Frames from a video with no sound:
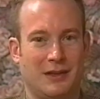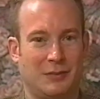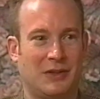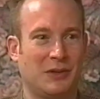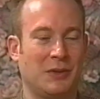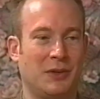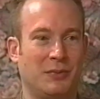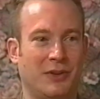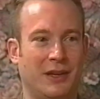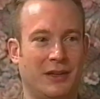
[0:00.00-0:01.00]
especially when you're
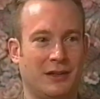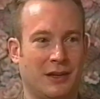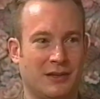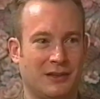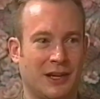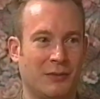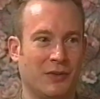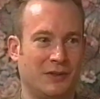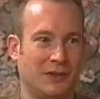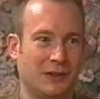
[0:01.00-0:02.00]
playing in the
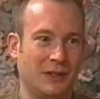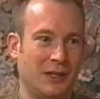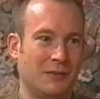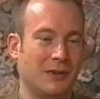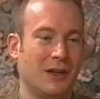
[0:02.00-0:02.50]
ensembles and the lead,